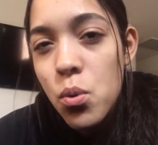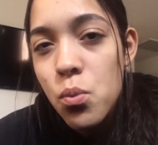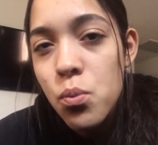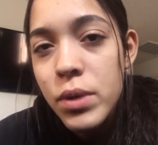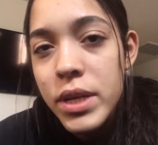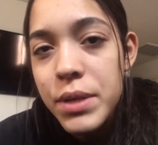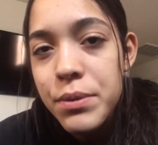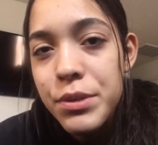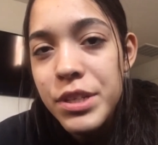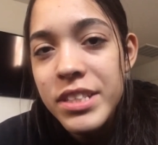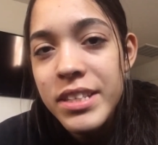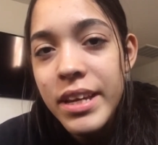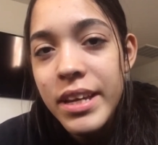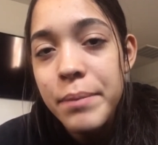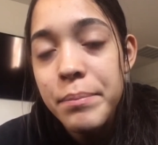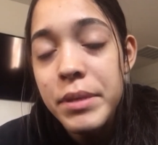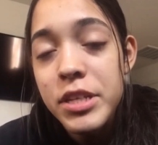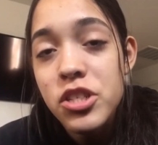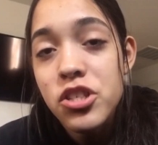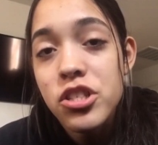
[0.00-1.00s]
we were
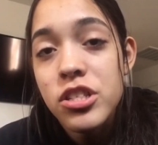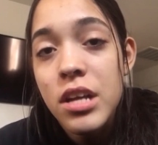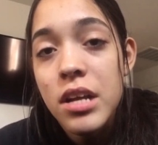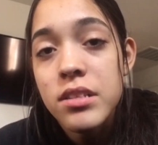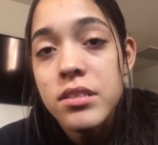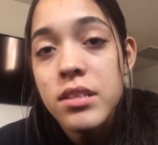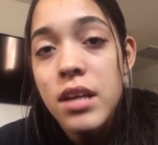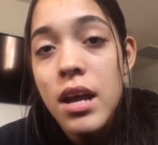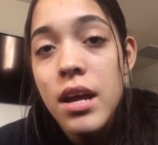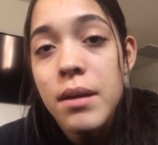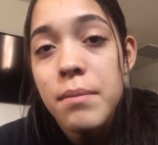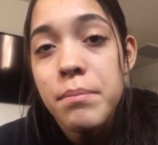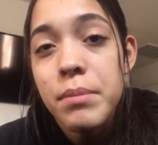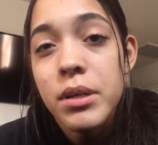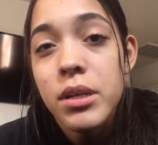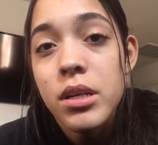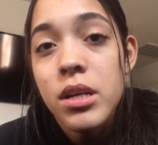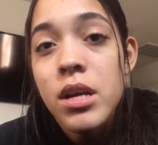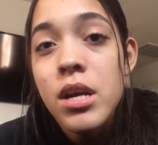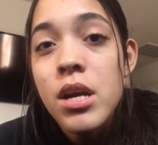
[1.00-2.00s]
taking pictures outside,
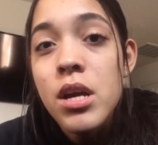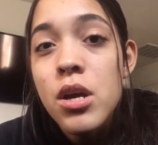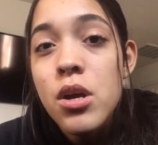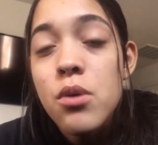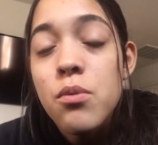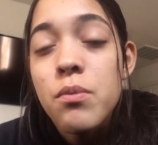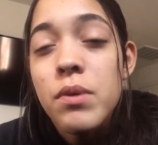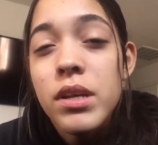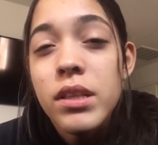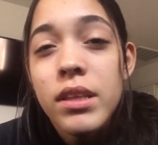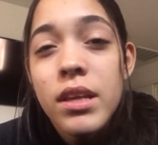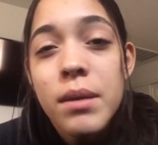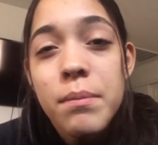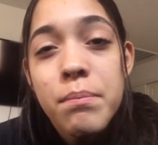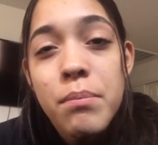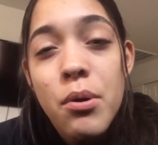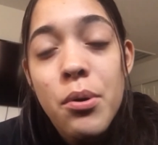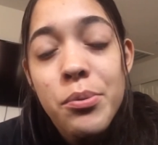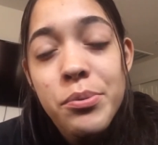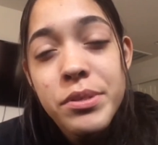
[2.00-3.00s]
but when they
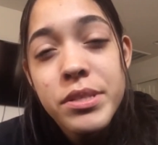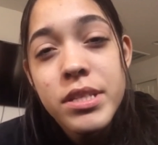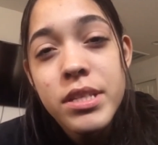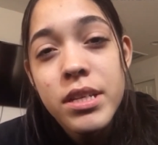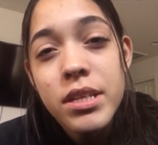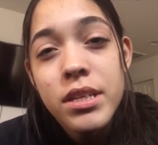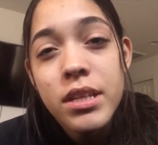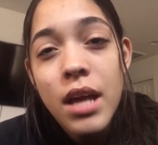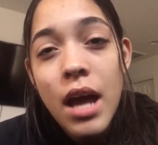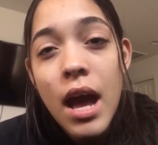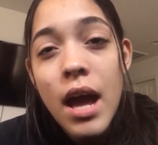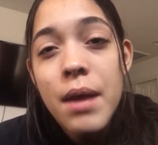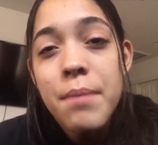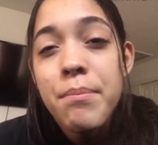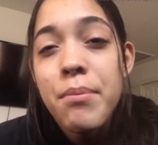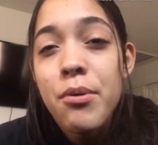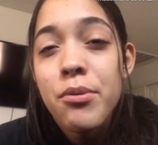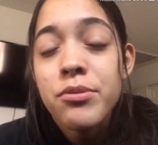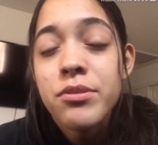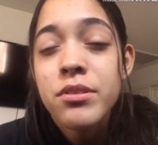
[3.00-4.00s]
posted, I
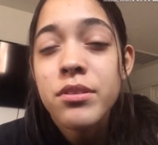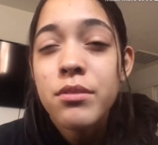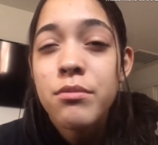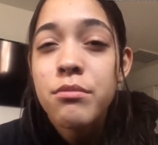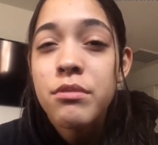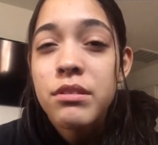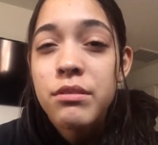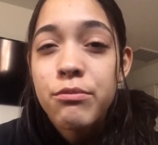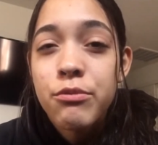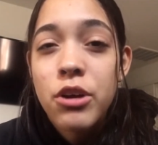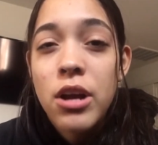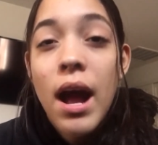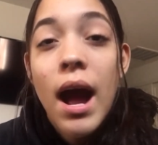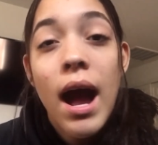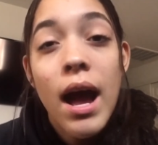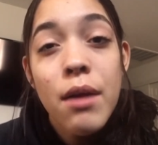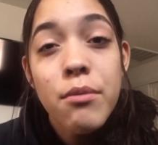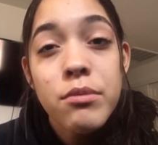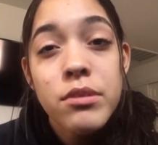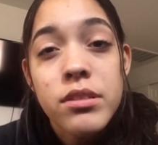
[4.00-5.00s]
posted the one where
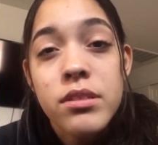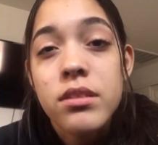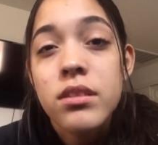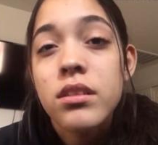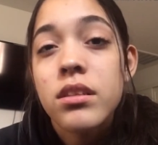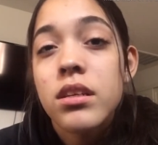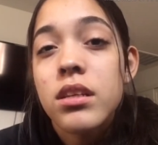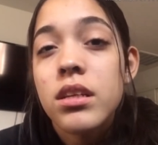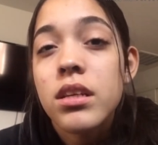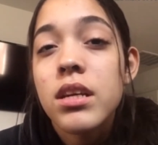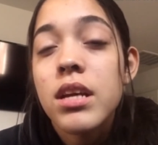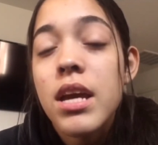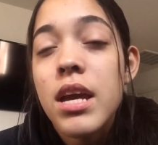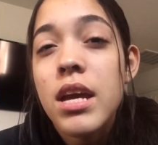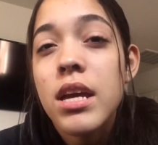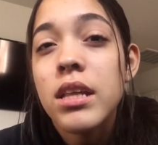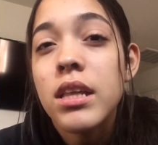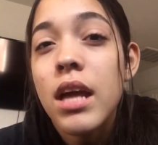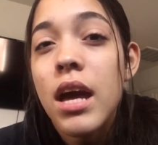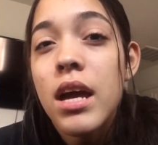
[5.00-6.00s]
I was in it,
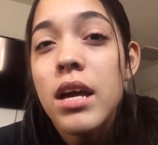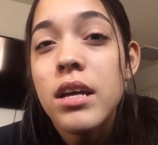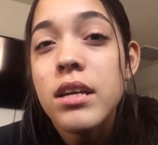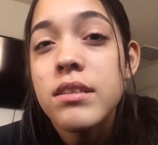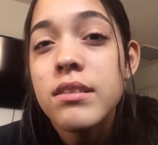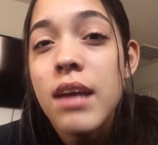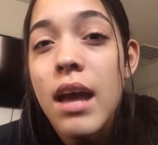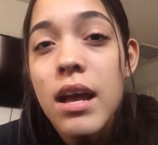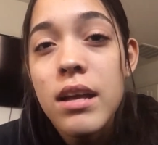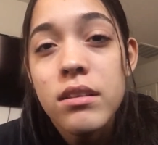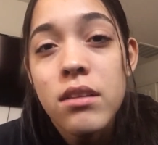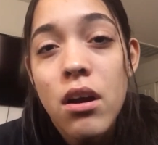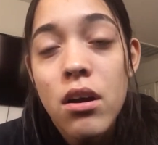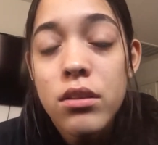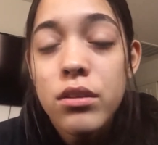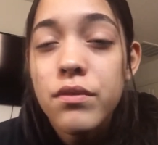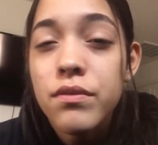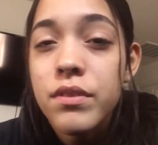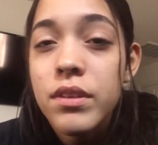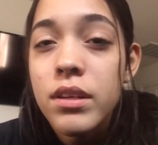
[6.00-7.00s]
and I tagged
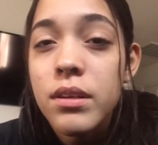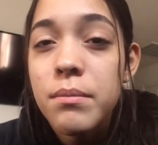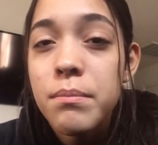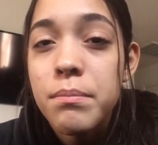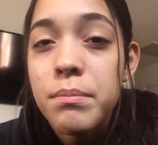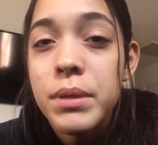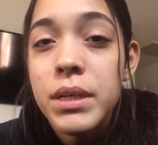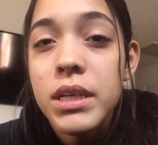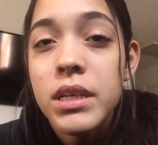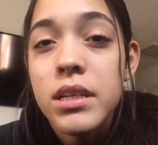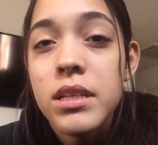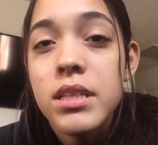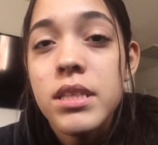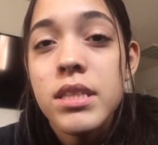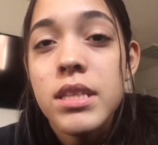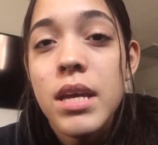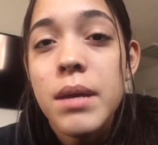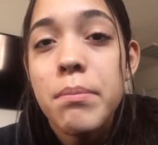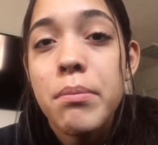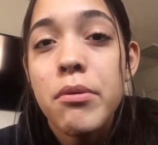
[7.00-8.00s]
all of them, but
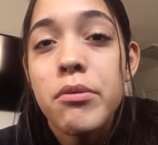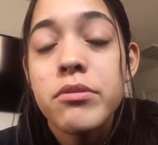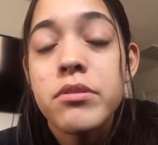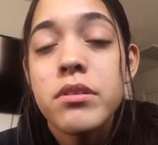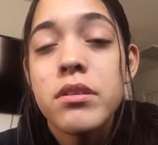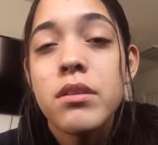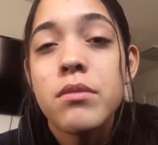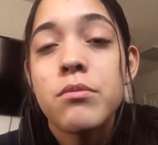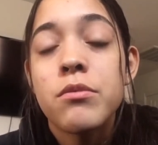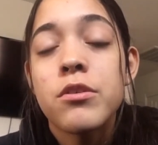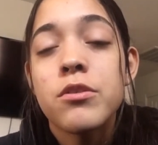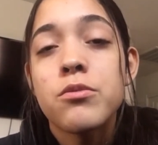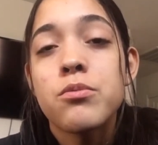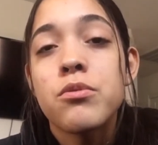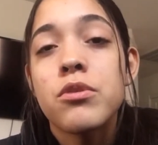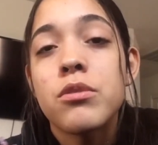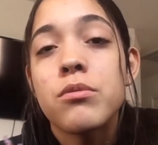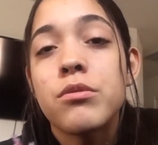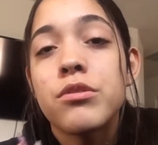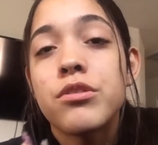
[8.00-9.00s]
they posted the ones where it